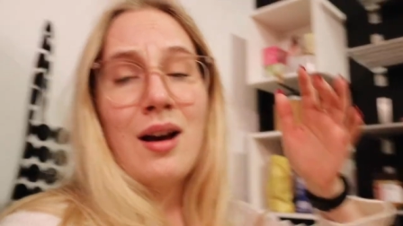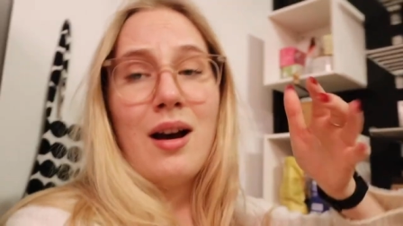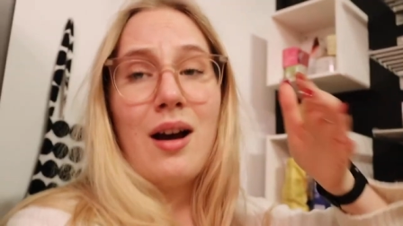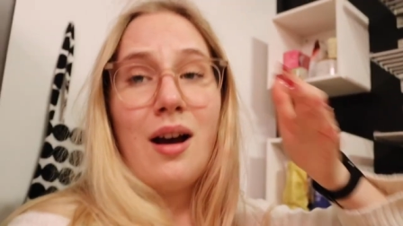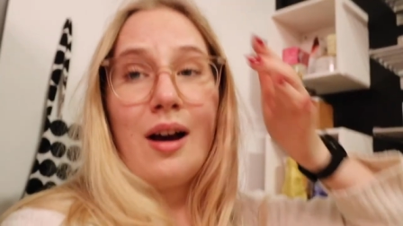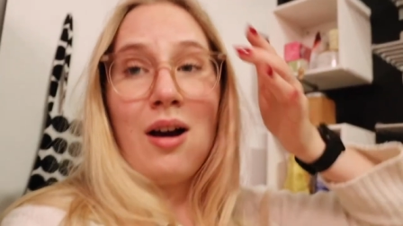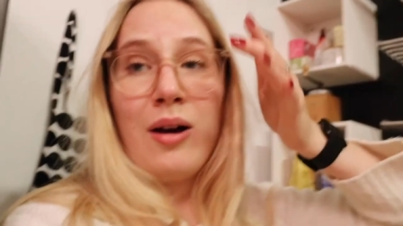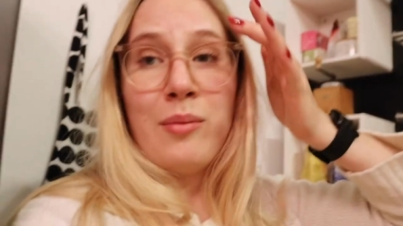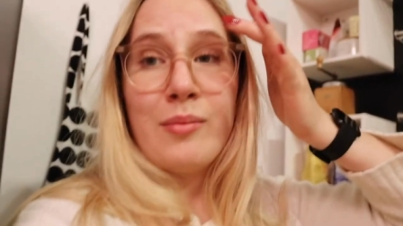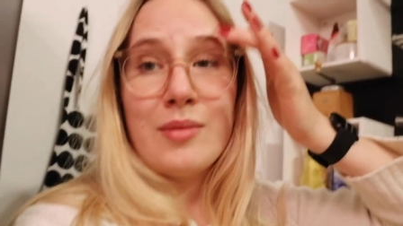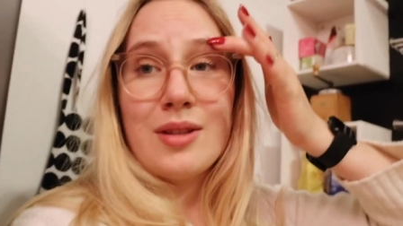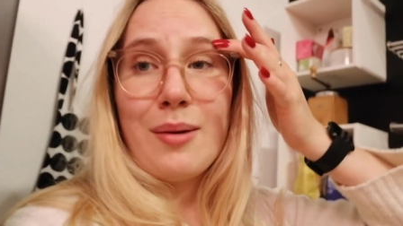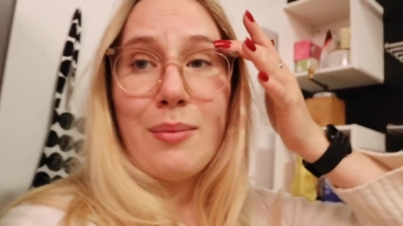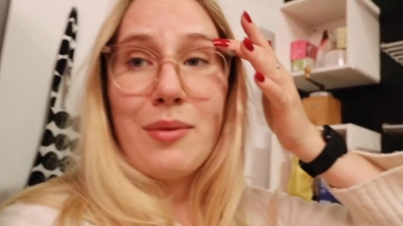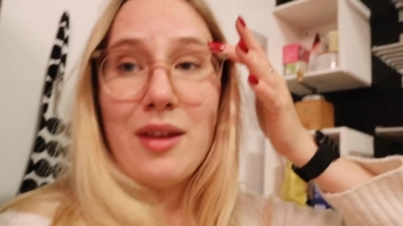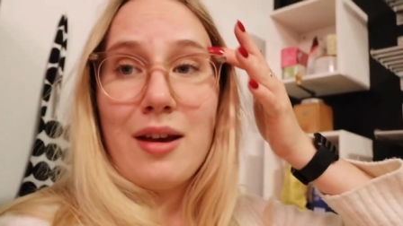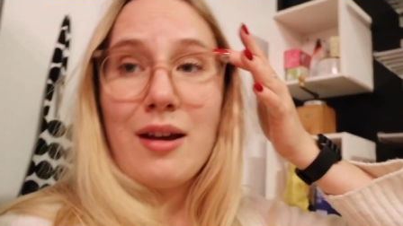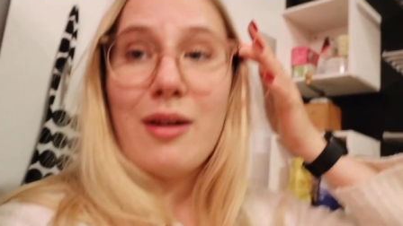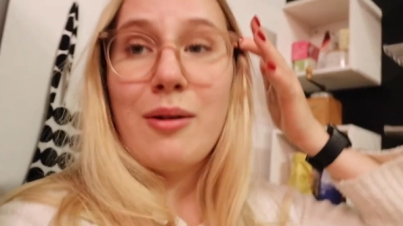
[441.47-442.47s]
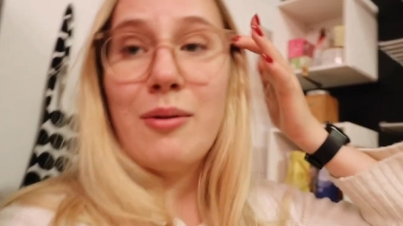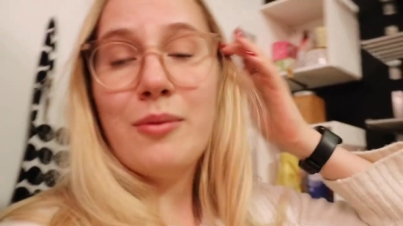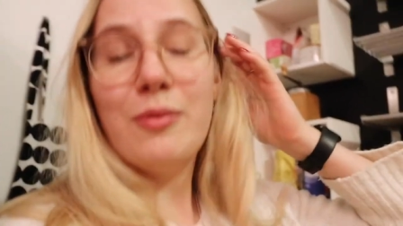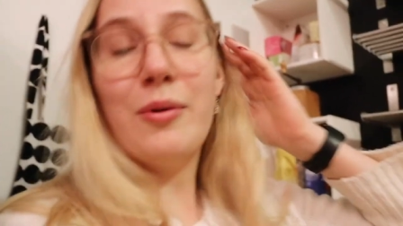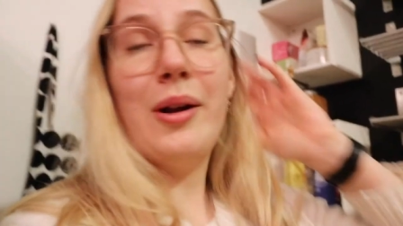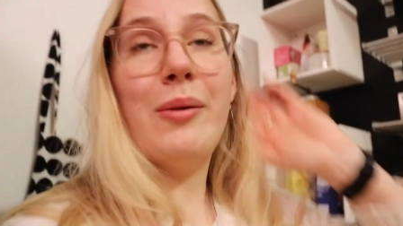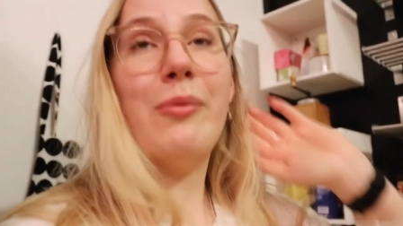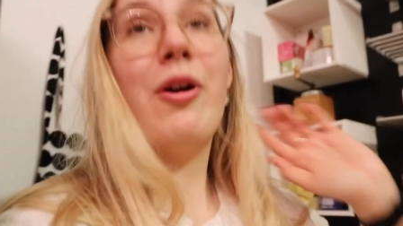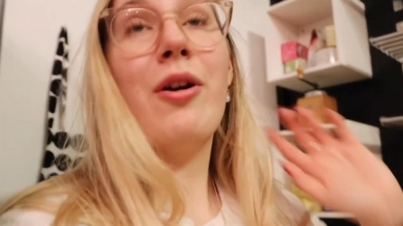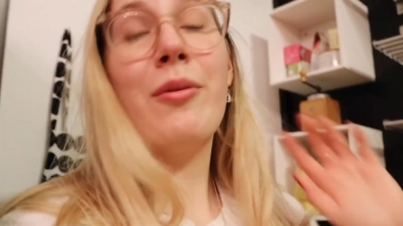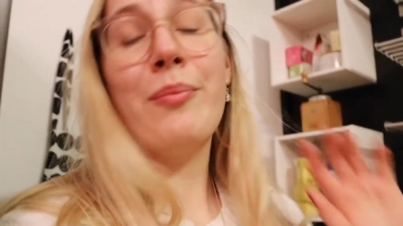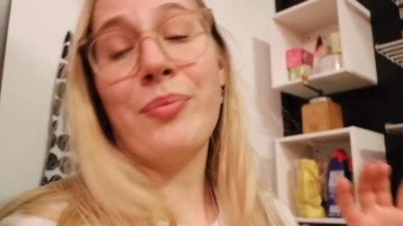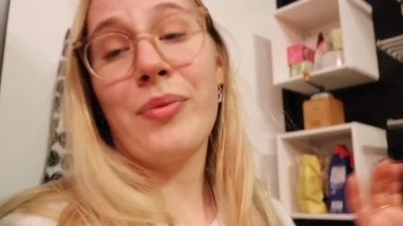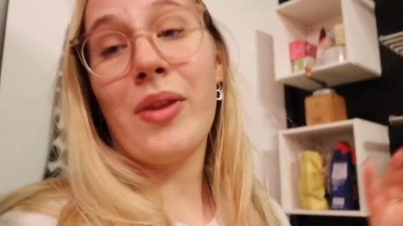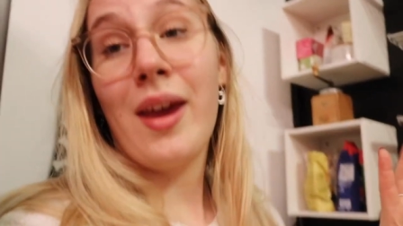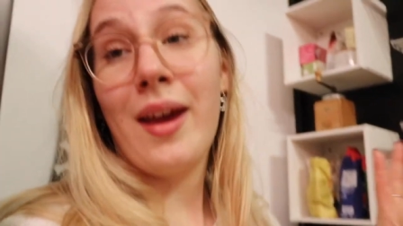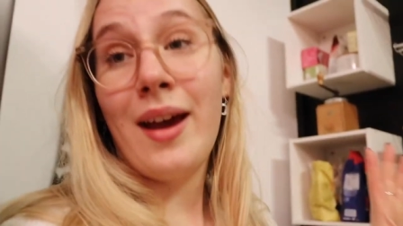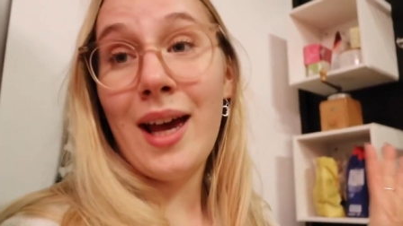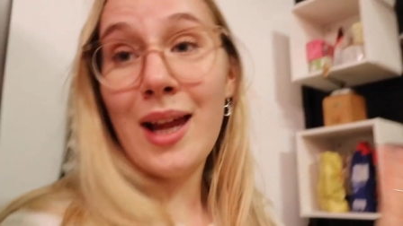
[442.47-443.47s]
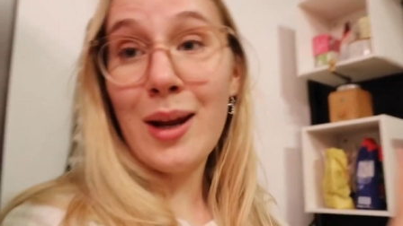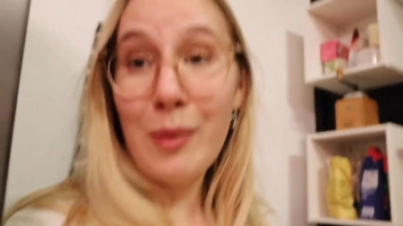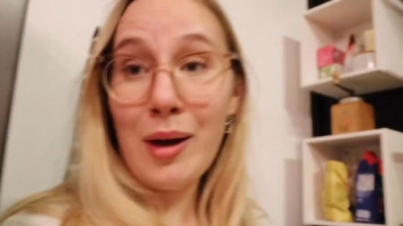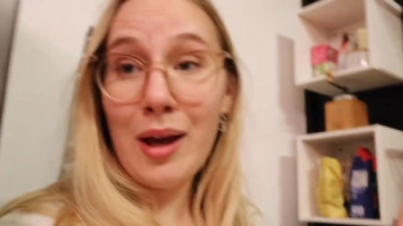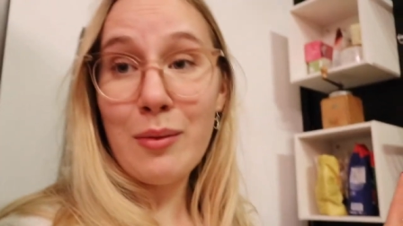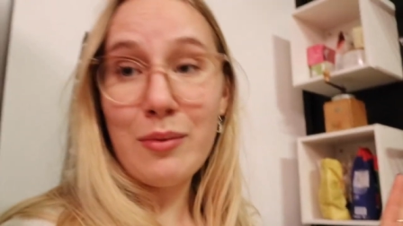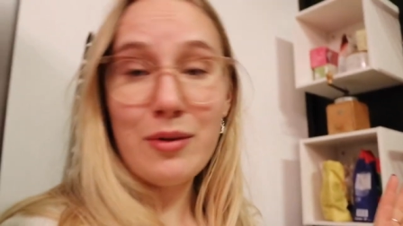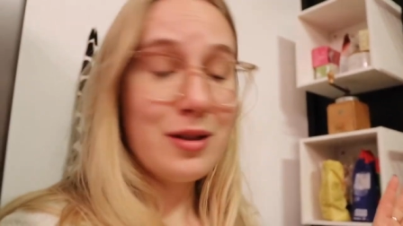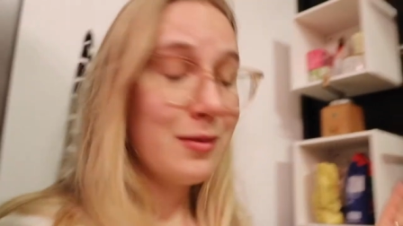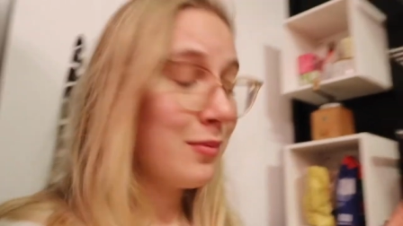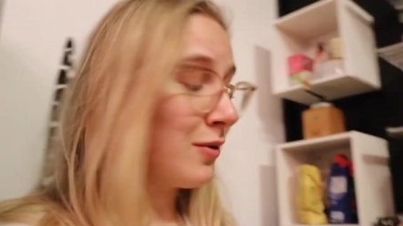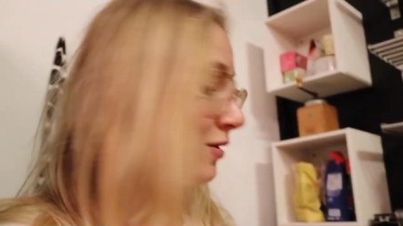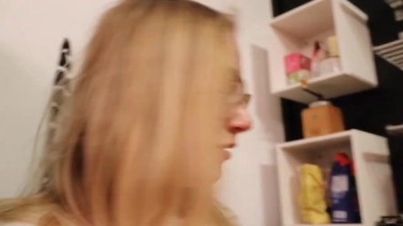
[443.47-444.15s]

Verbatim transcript: Um, something went wrong. Anyway, we are supposed